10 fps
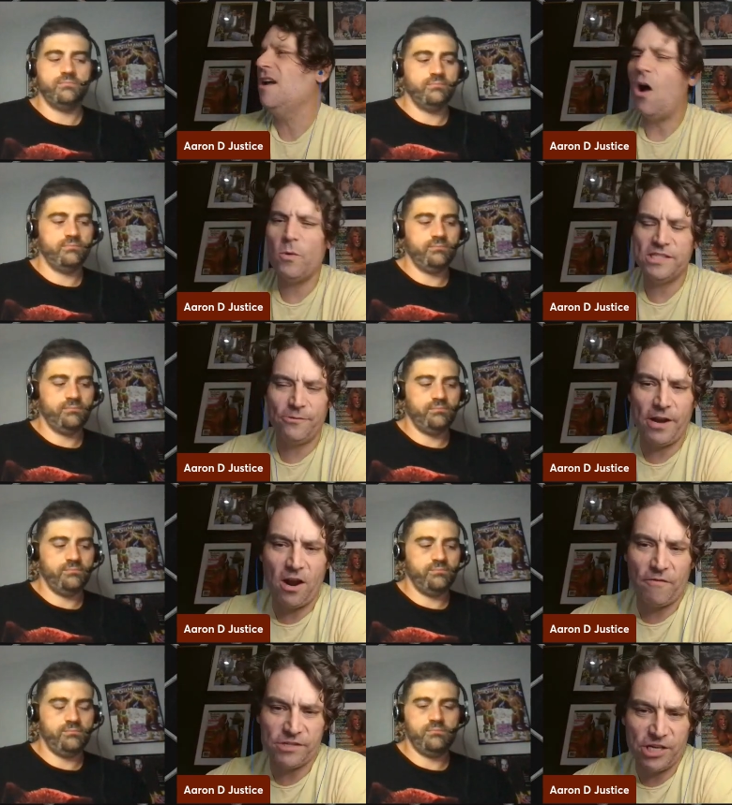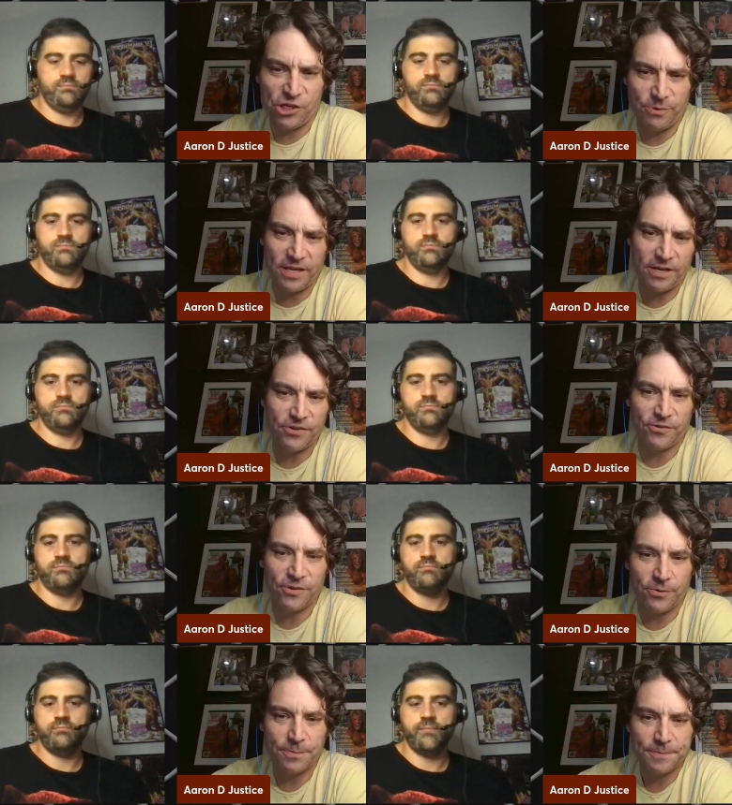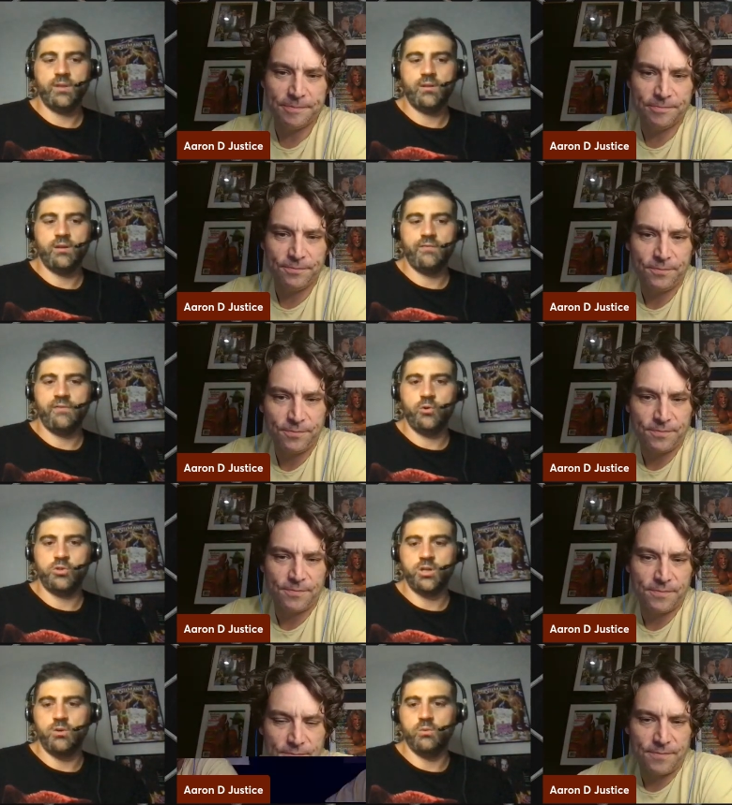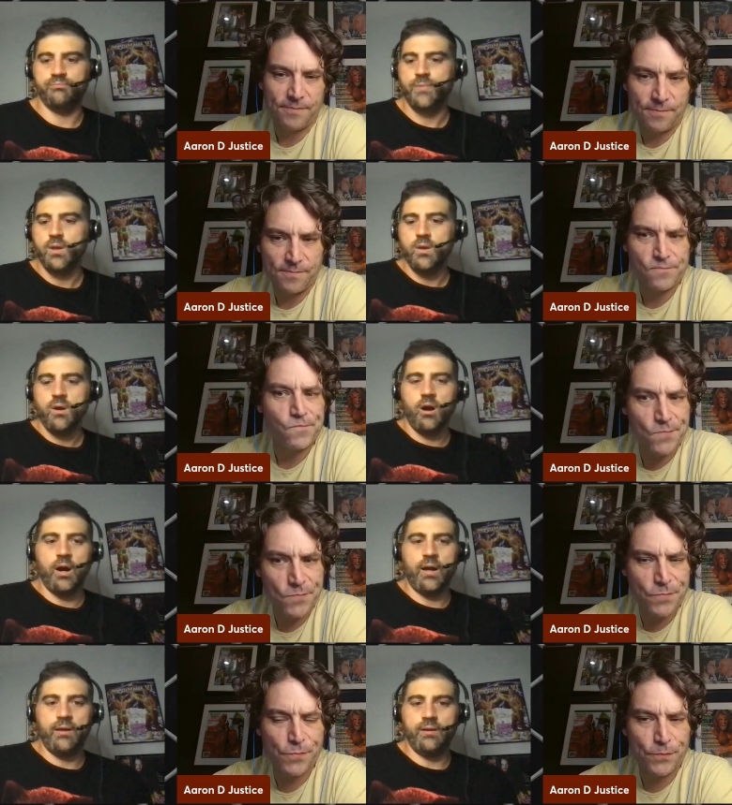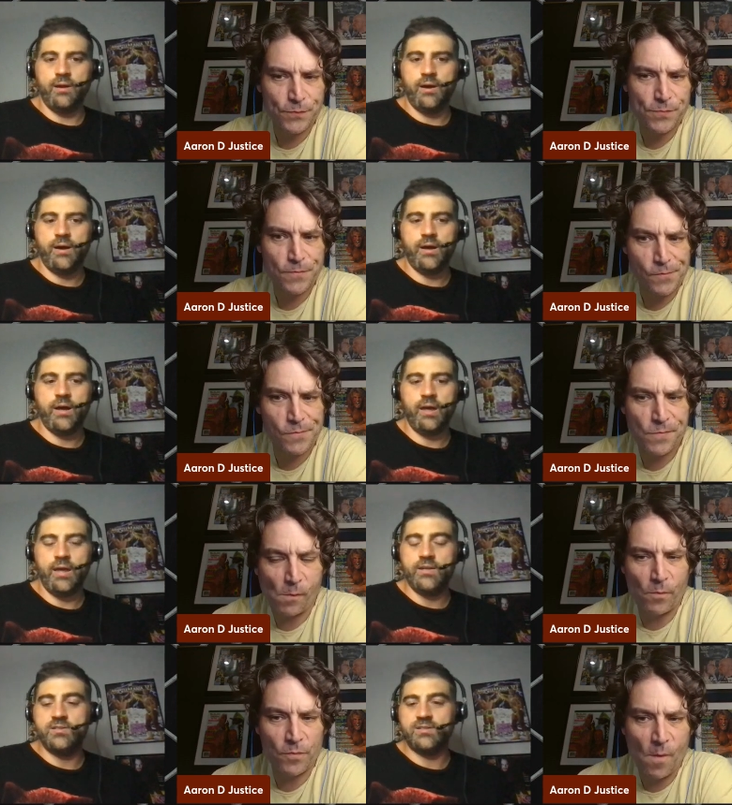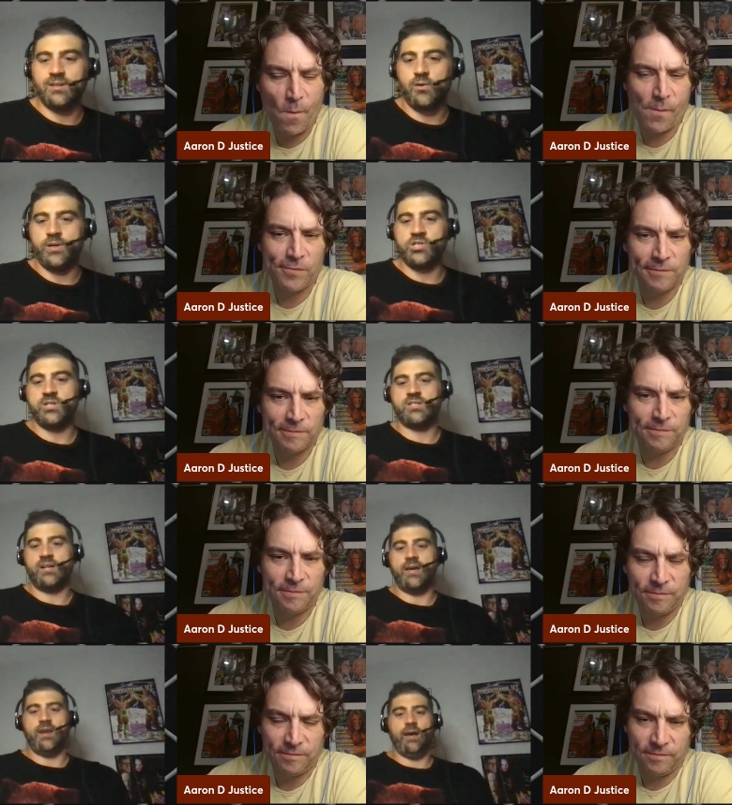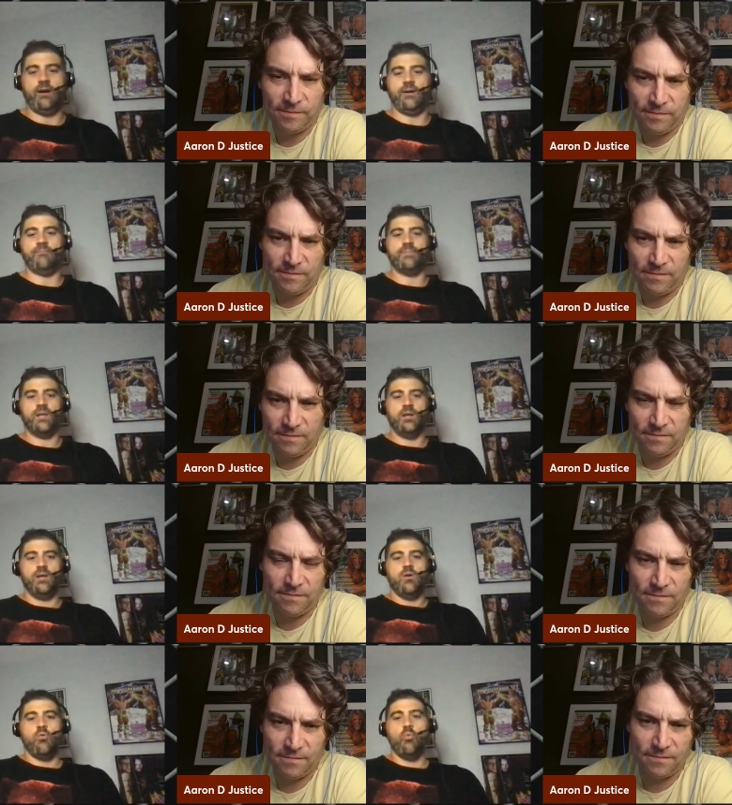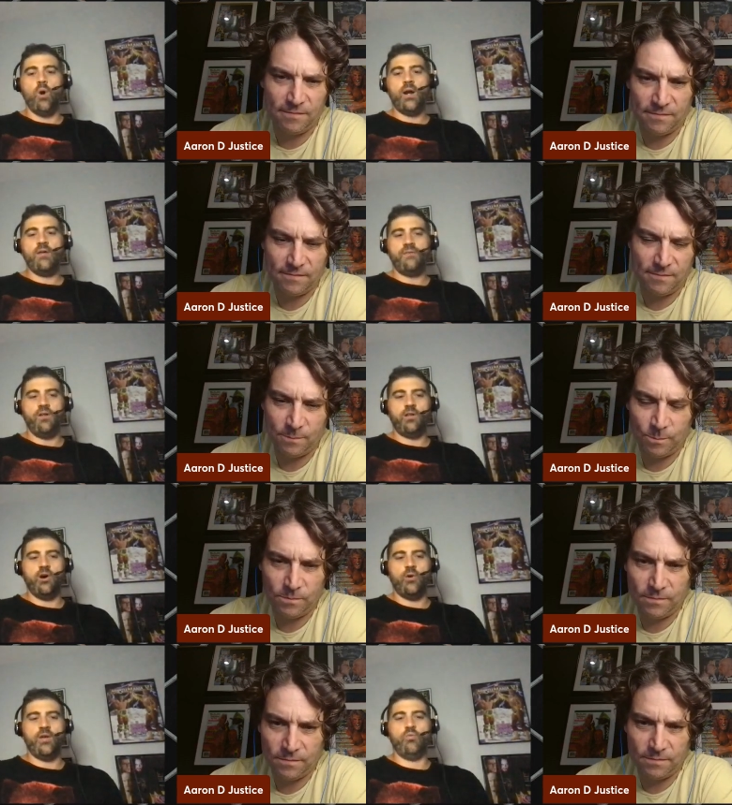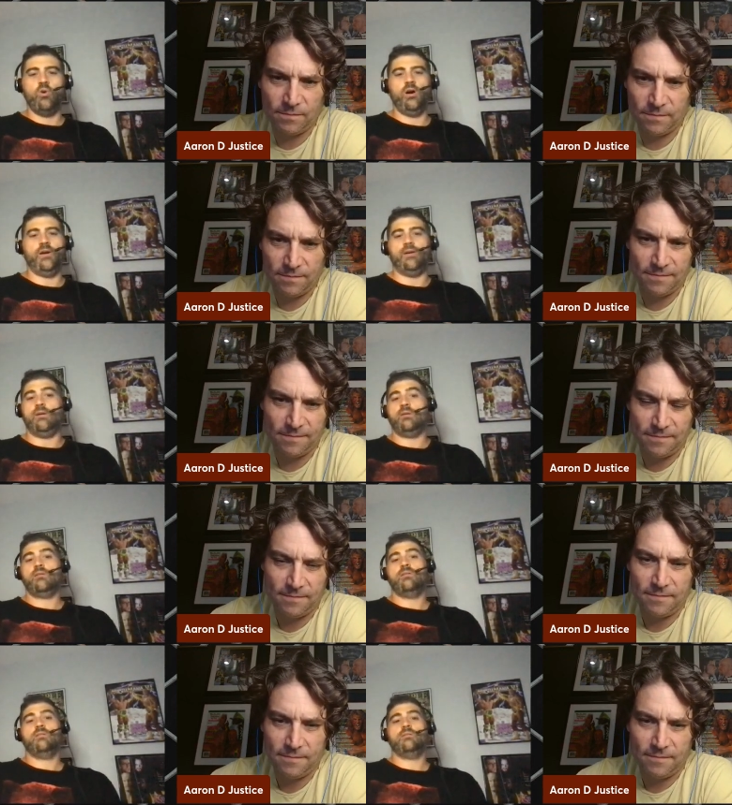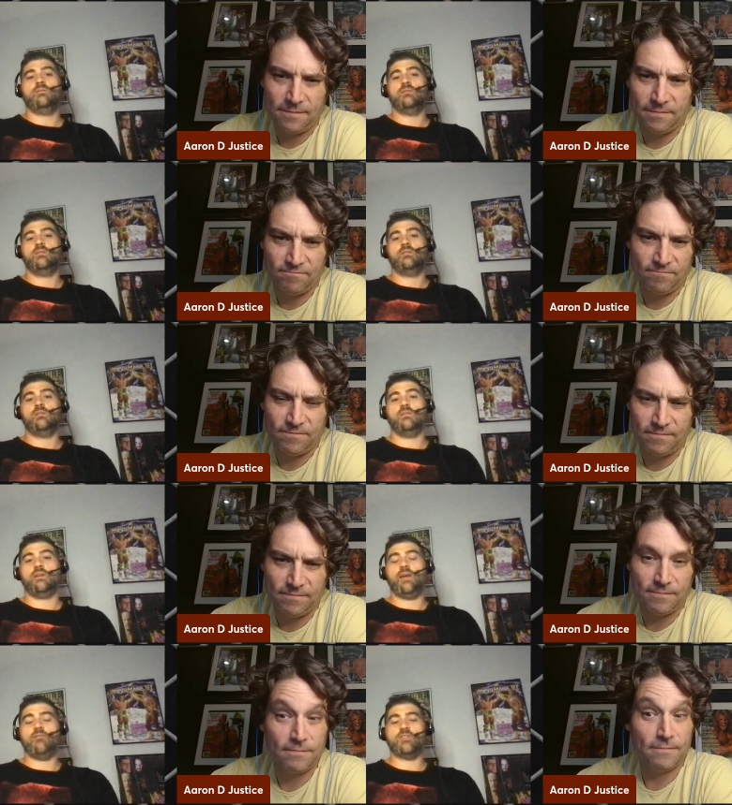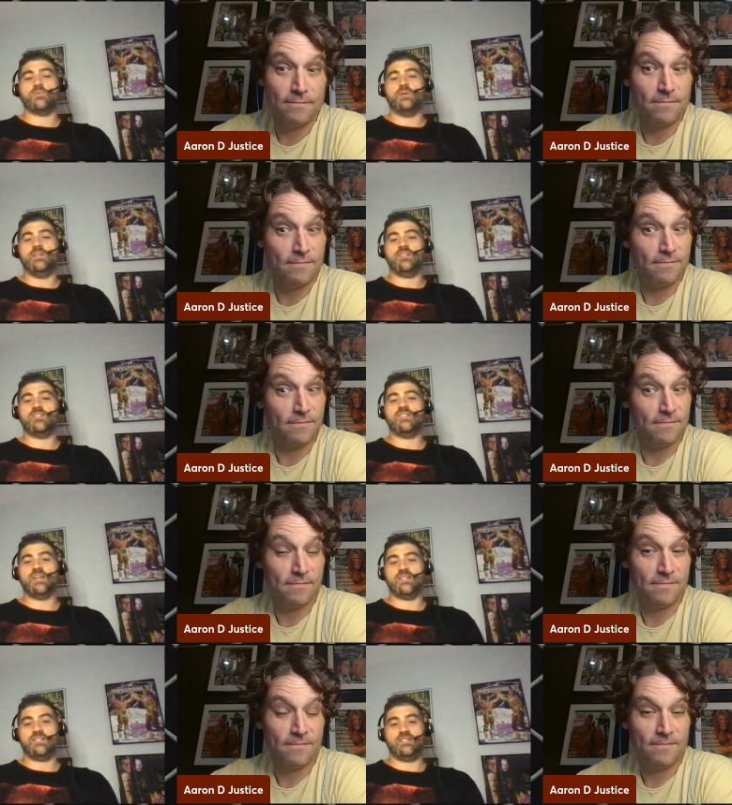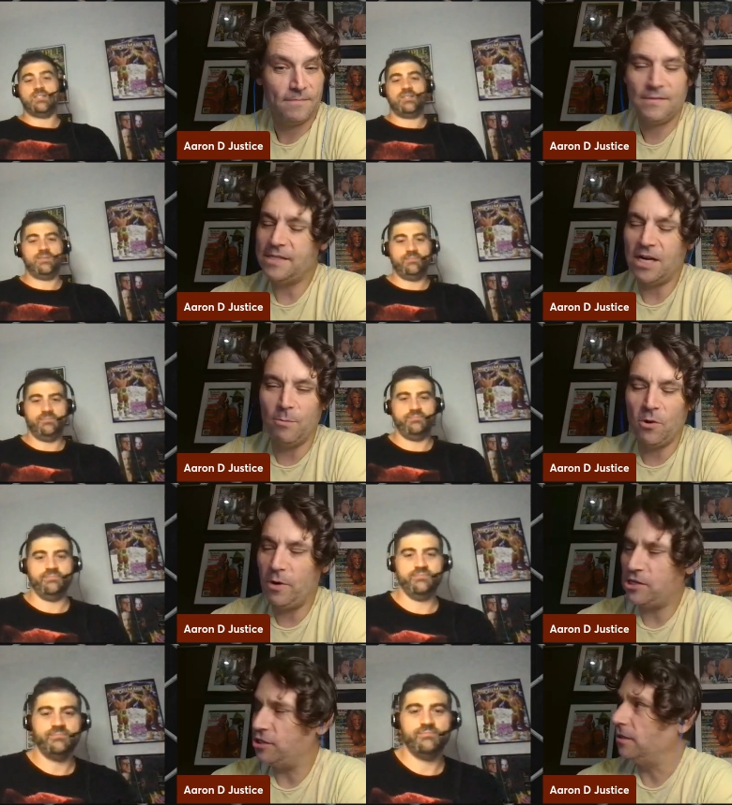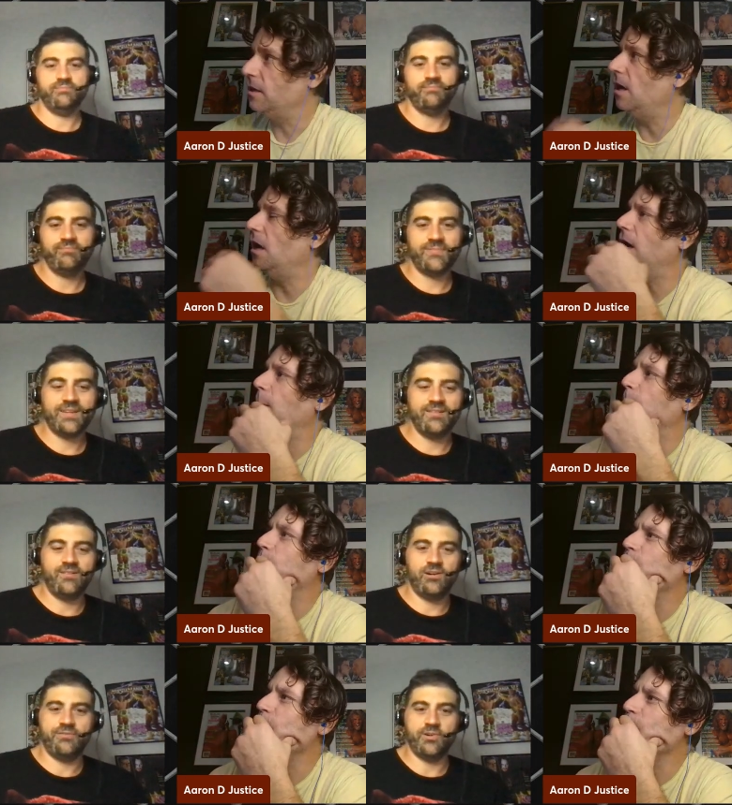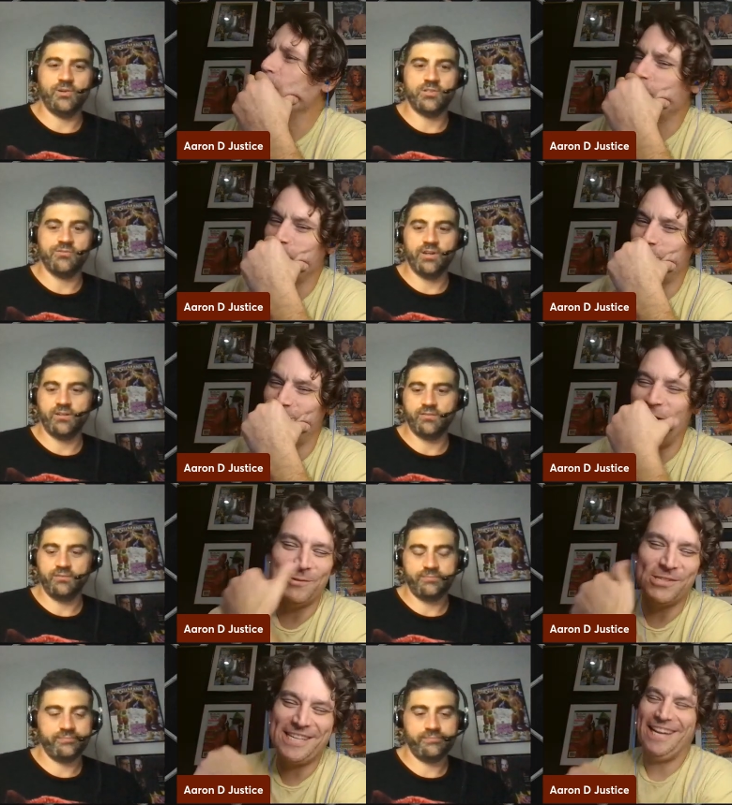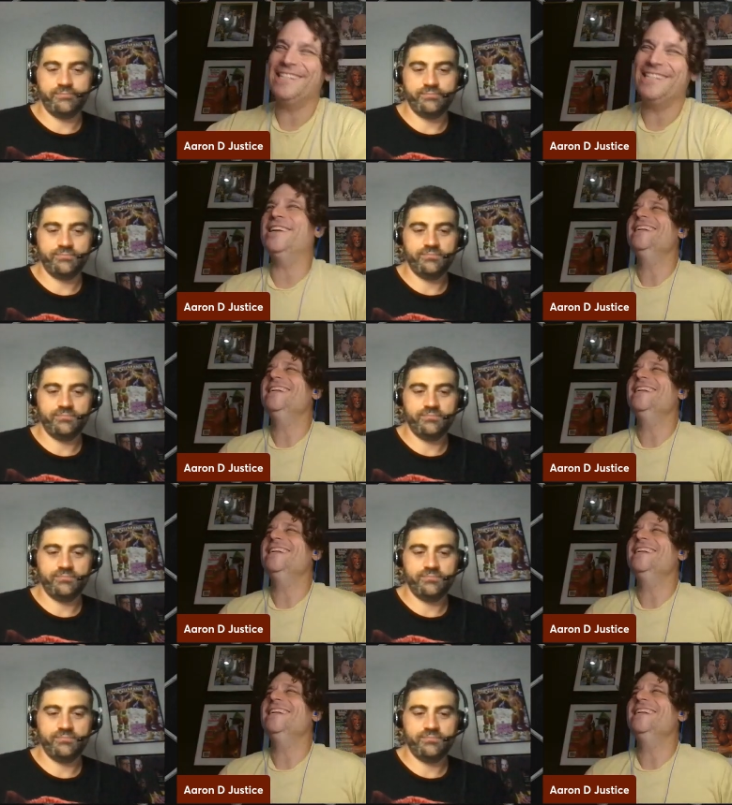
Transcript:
Speaker 1: always a great conversation with that dude too. Faux show. All right, uh, his question tonight, Aaron: What if Hulk Hogan won at WrestleMania six? Terrible question. Um, Awful question, Rick. No, I'm just kidding. It's good.